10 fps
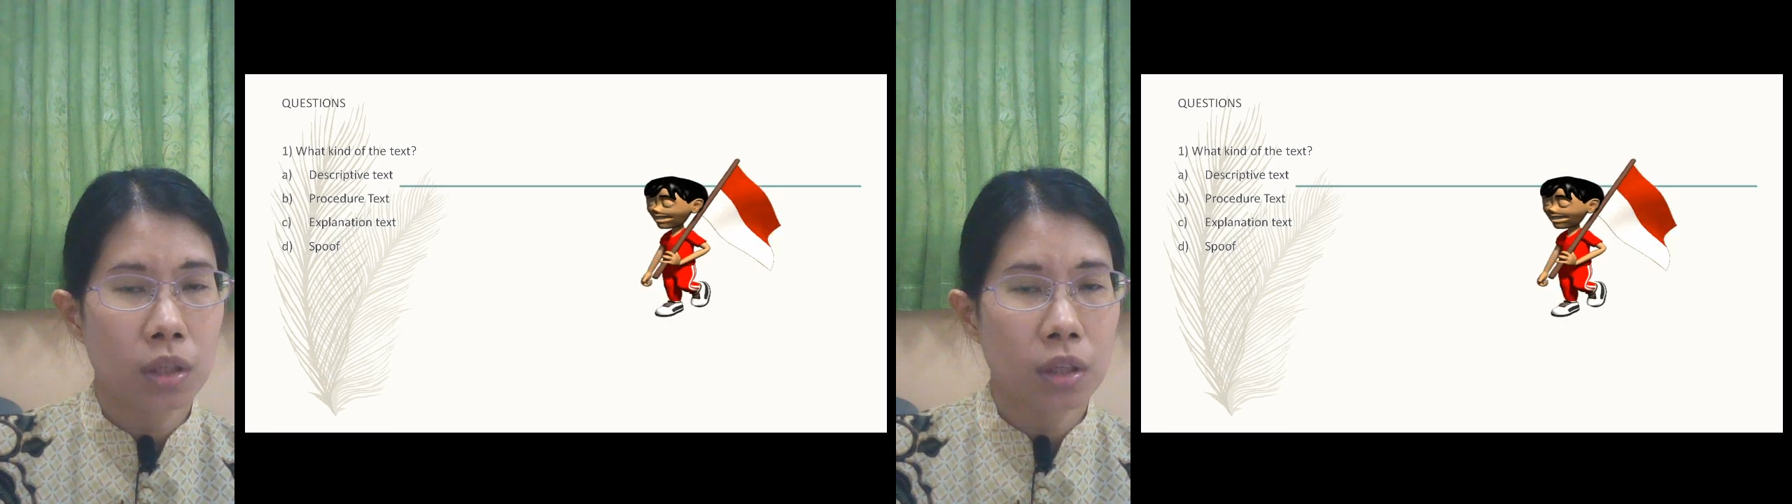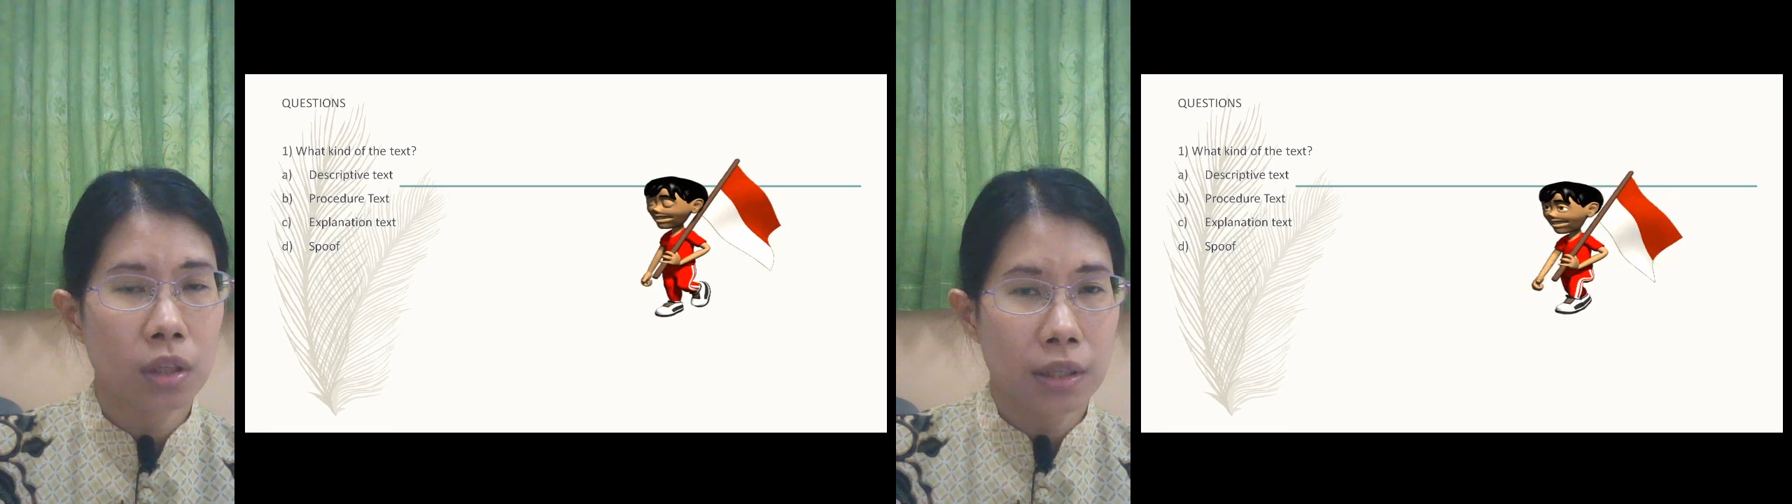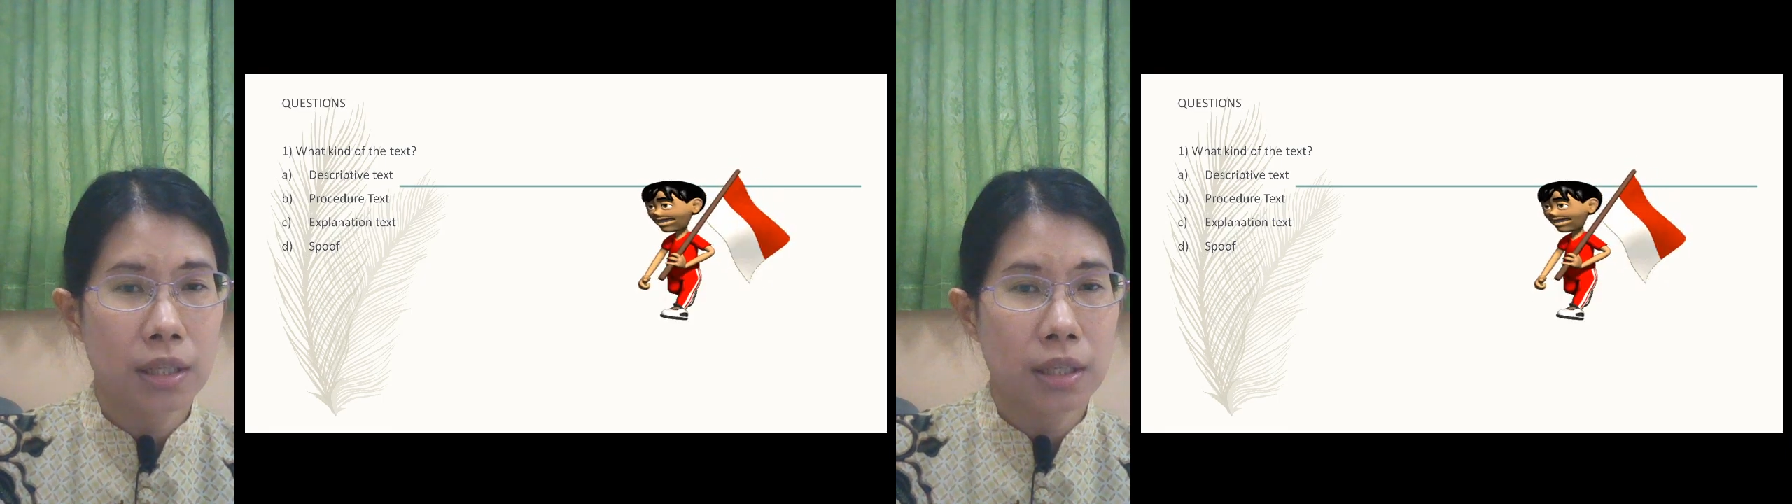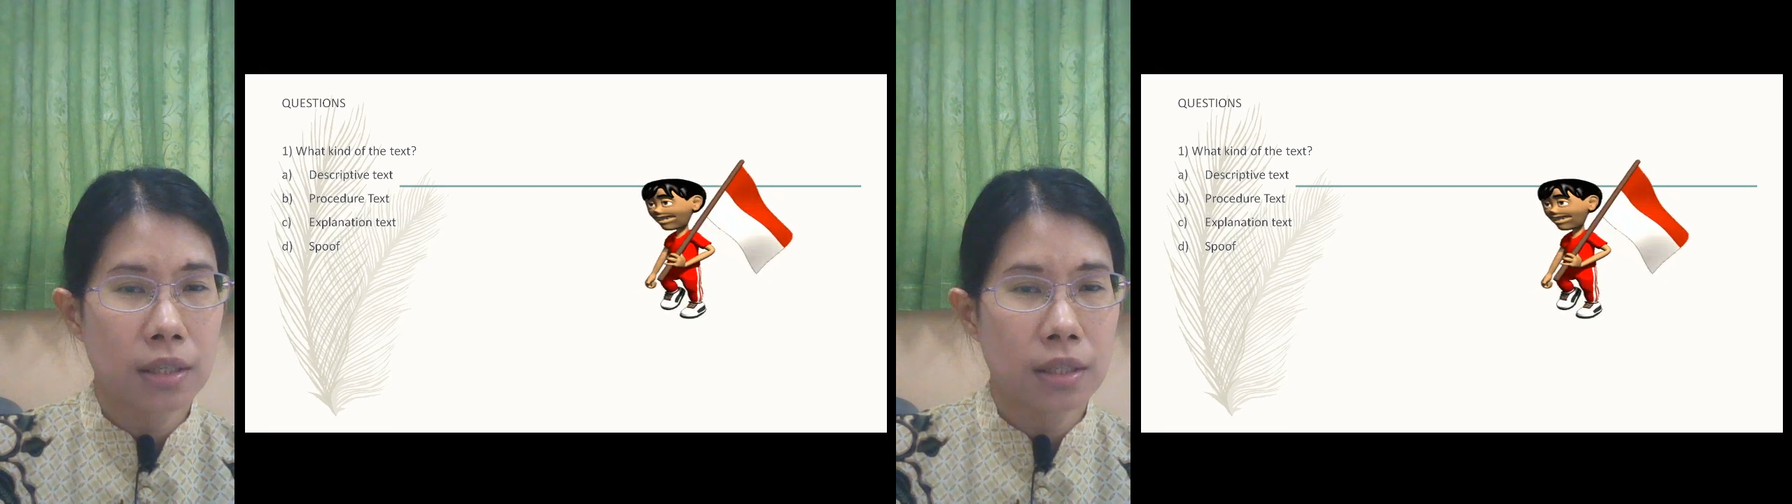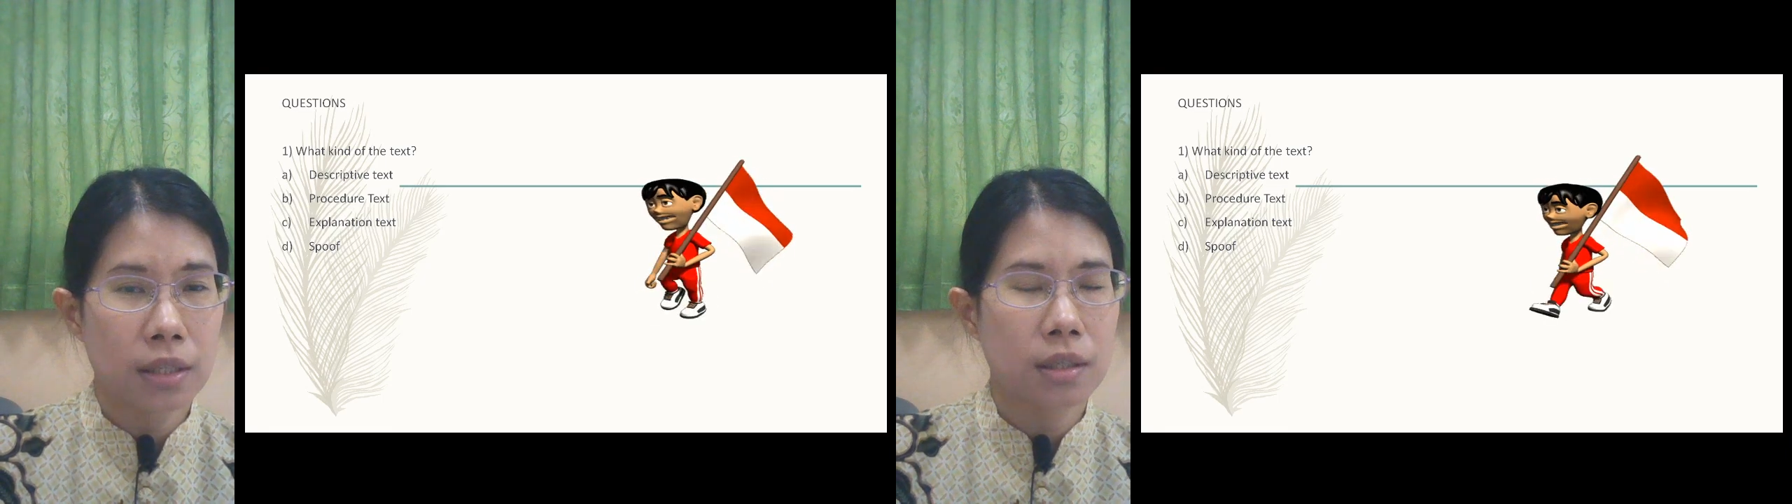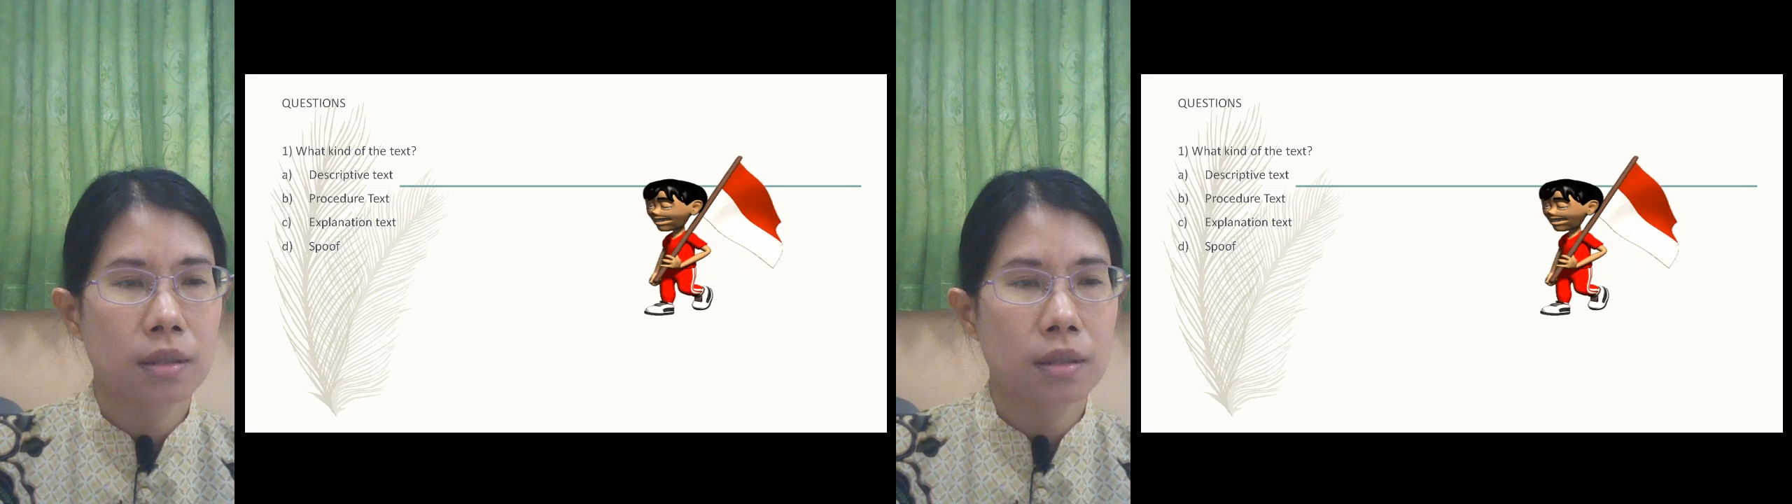of the easiest